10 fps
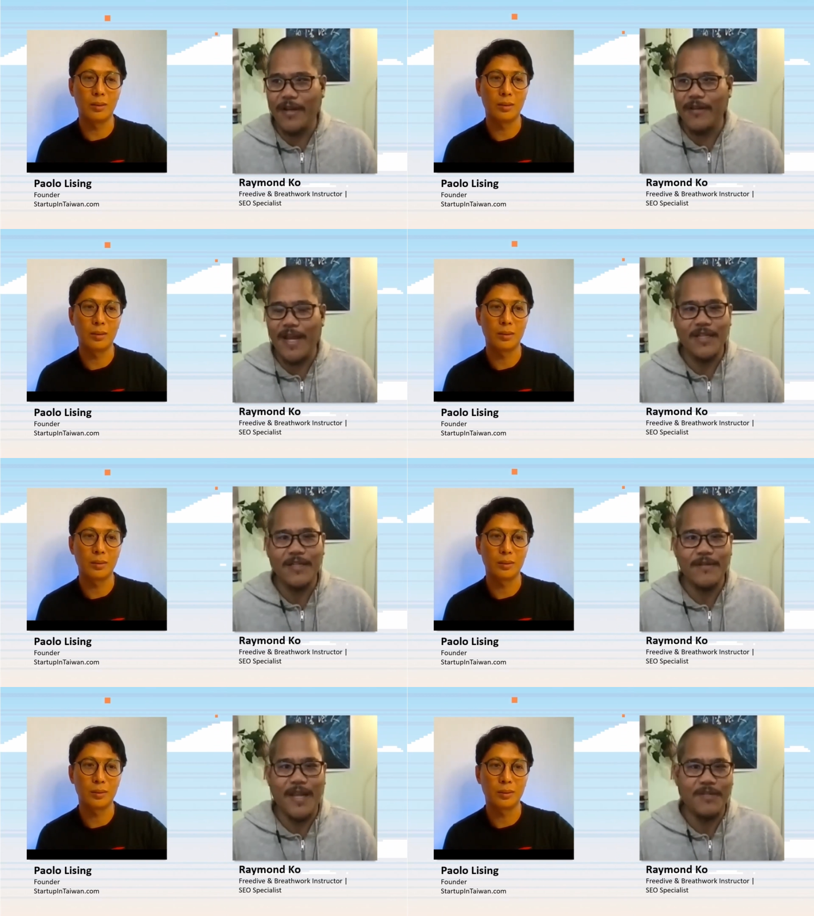Speaker 1: last
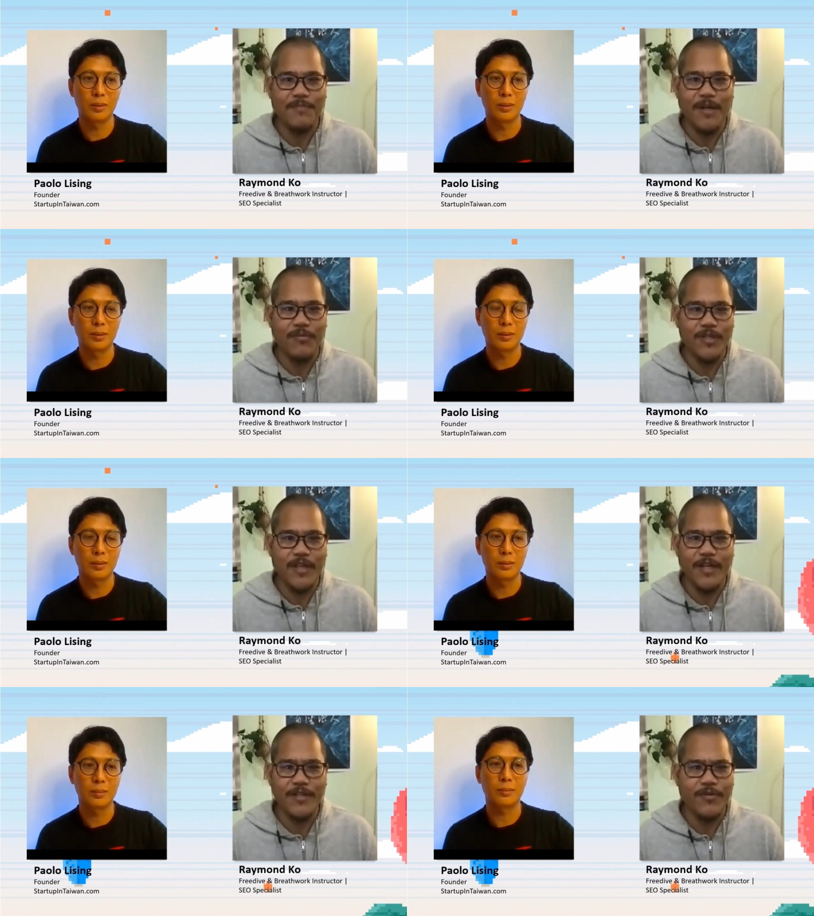last month was
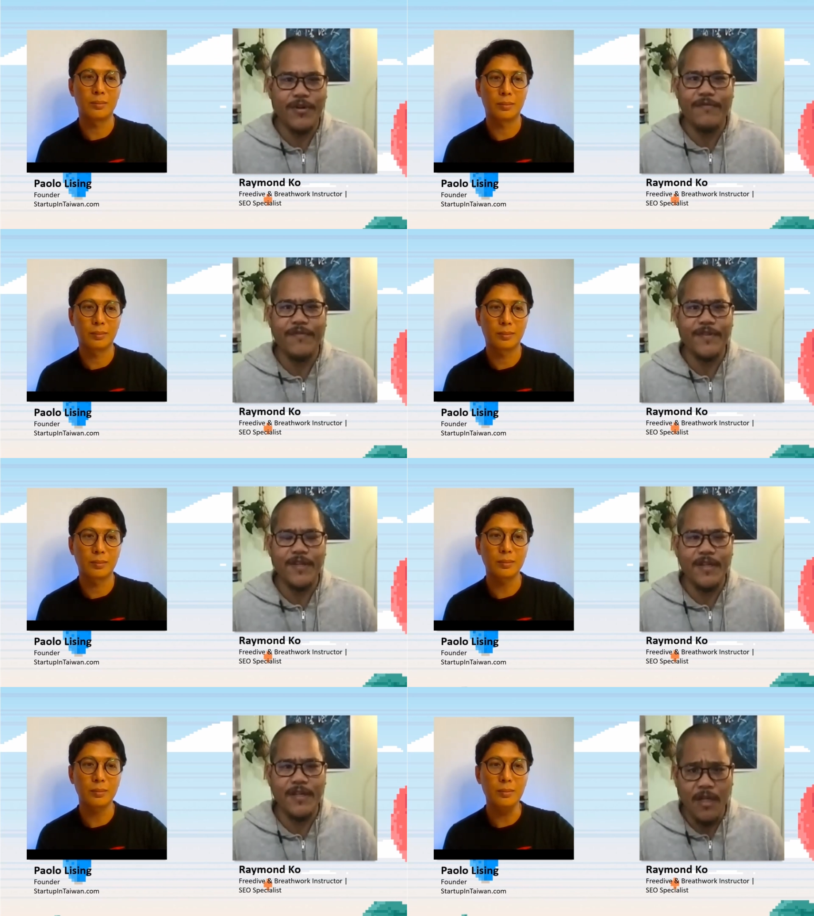like
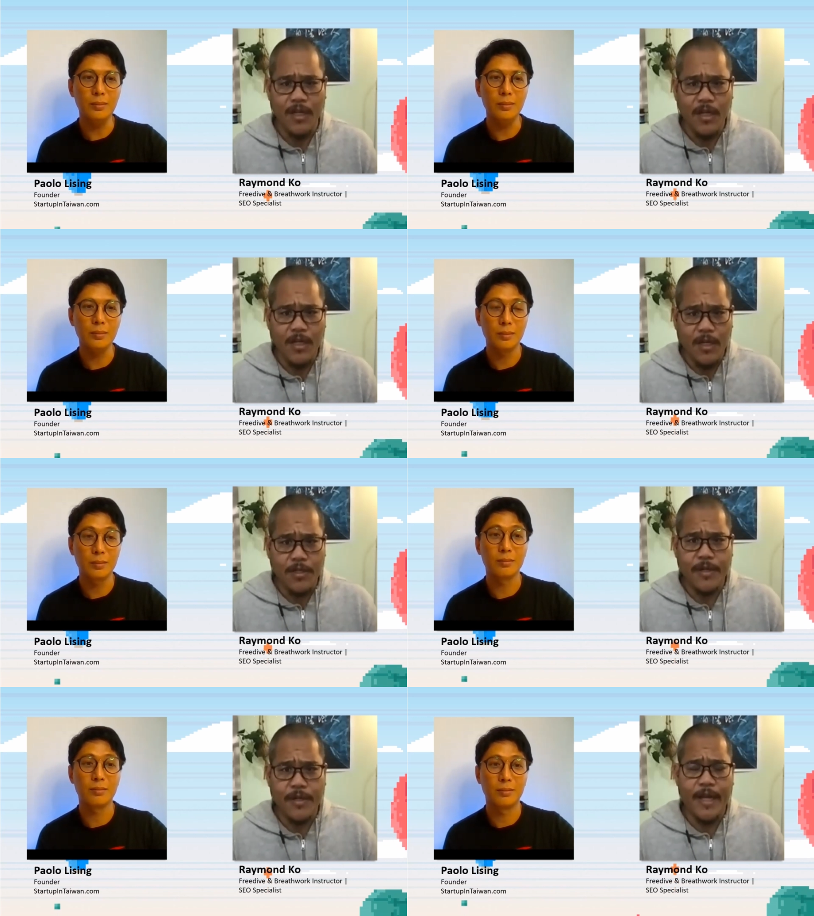250.
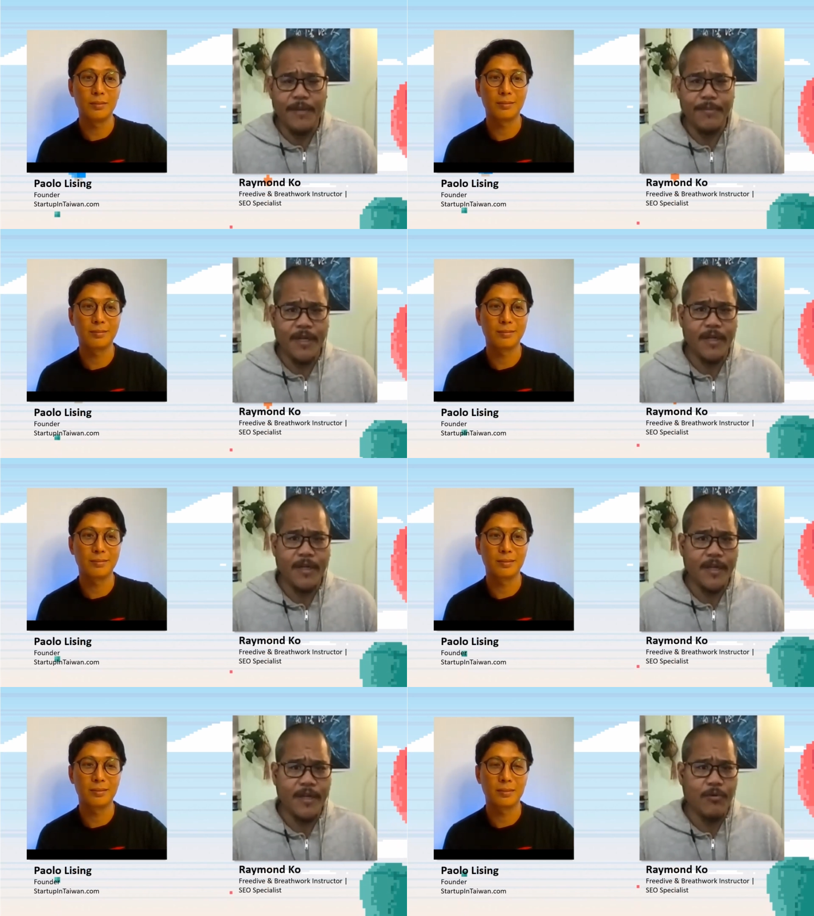So yeah, I'm getting
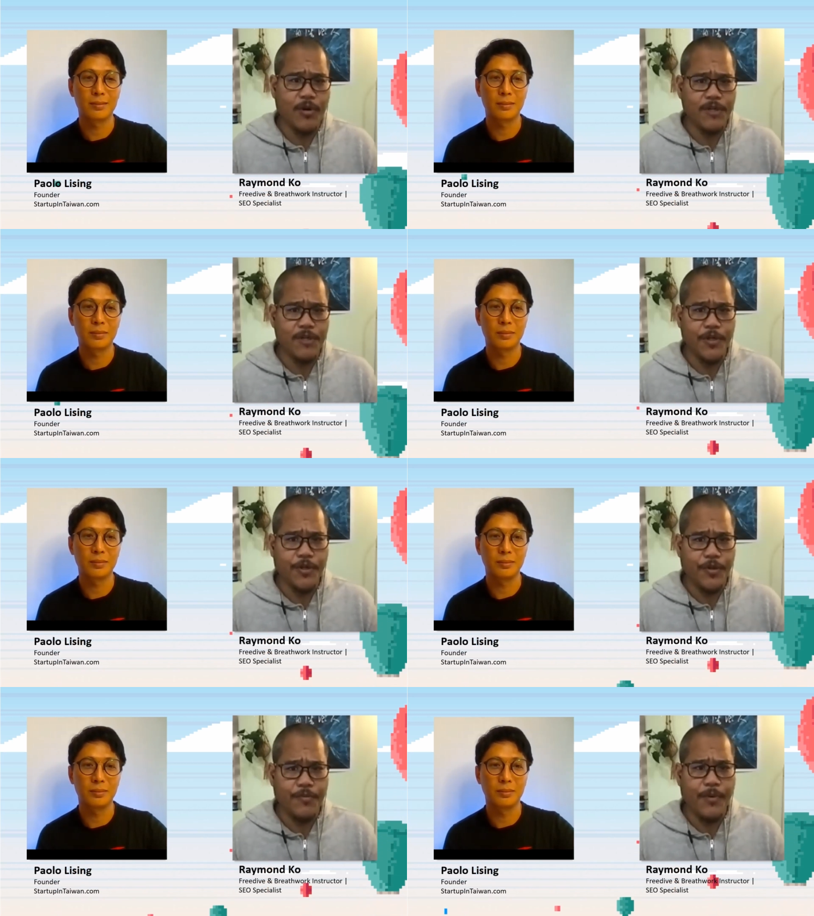getting more exposure
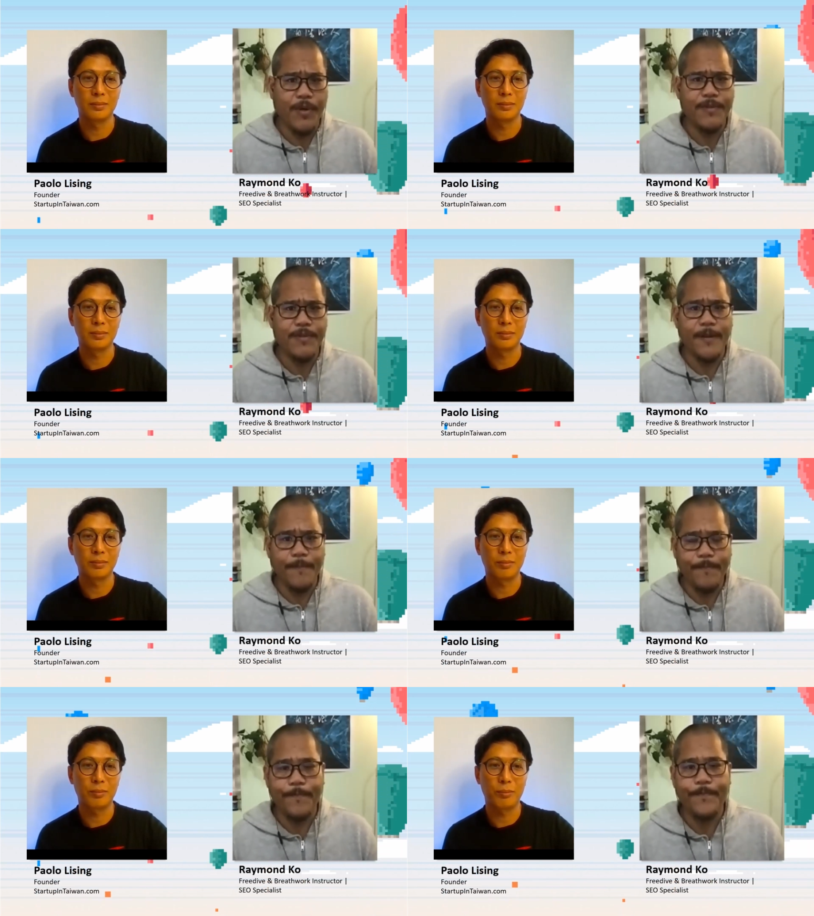through my website.
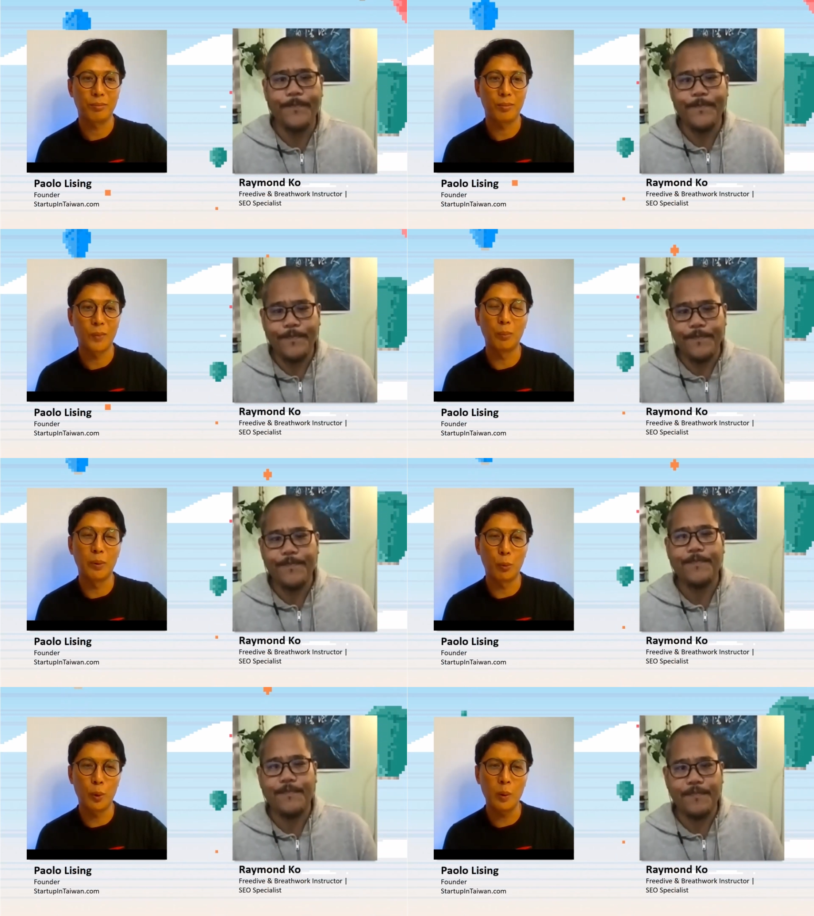
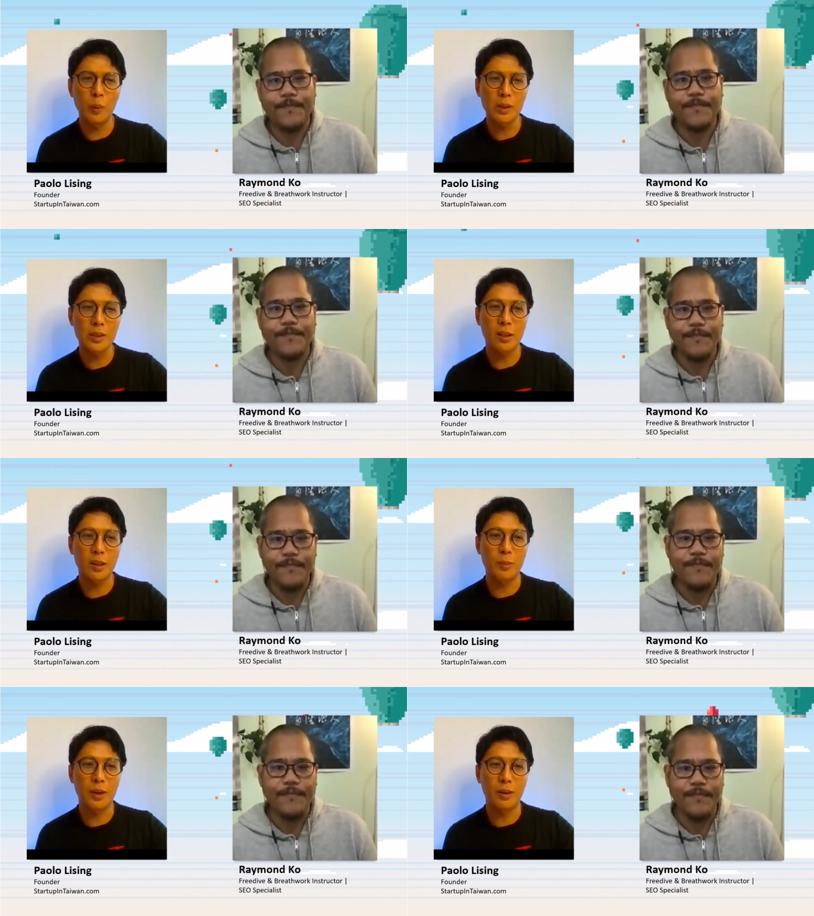
Speaker 2: We will
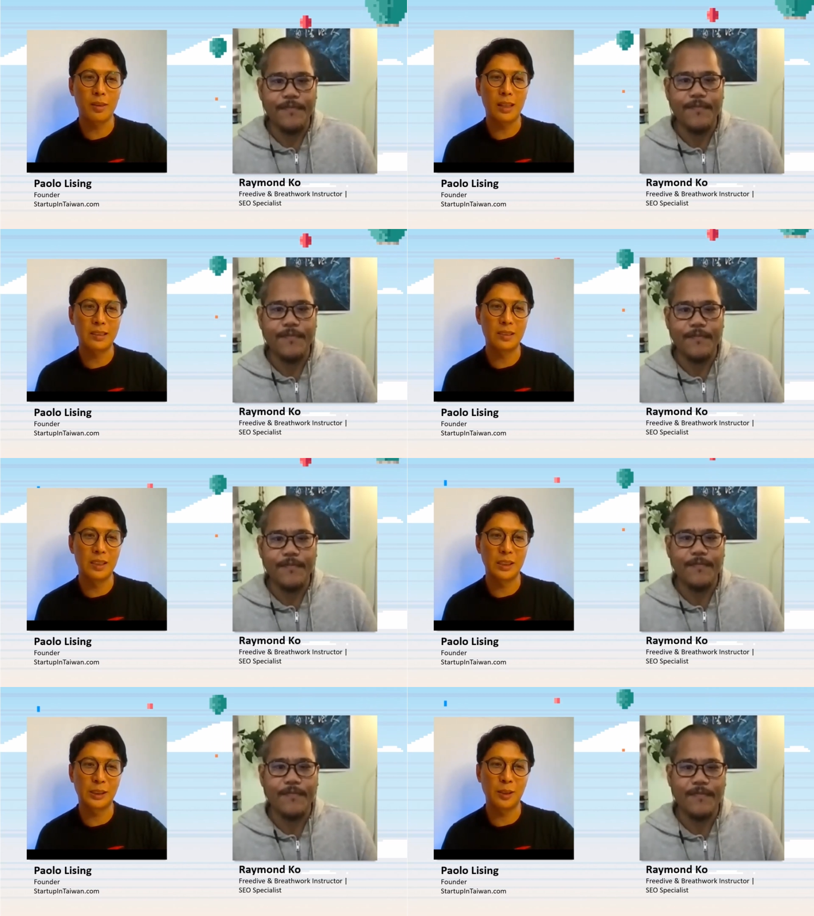talk about that
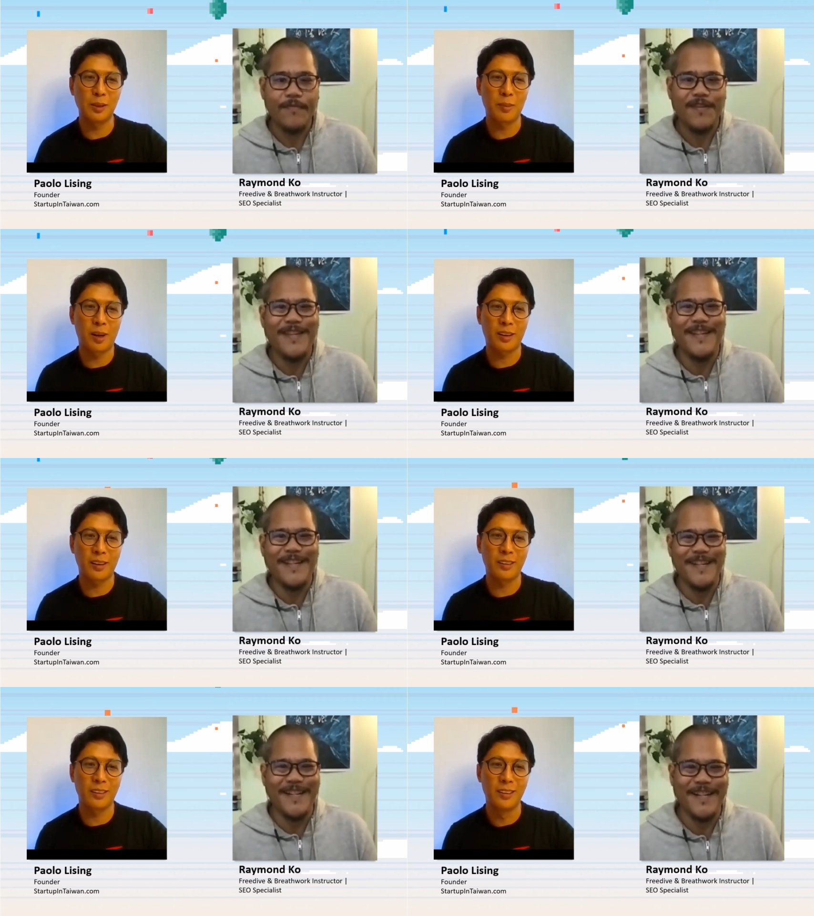digital
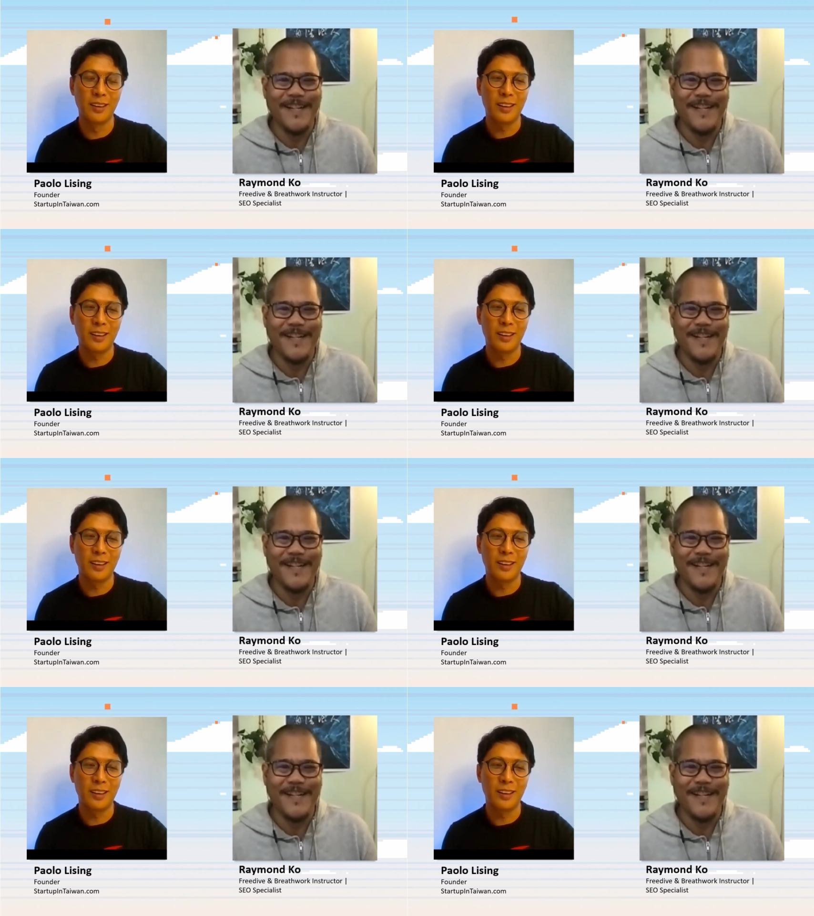marketing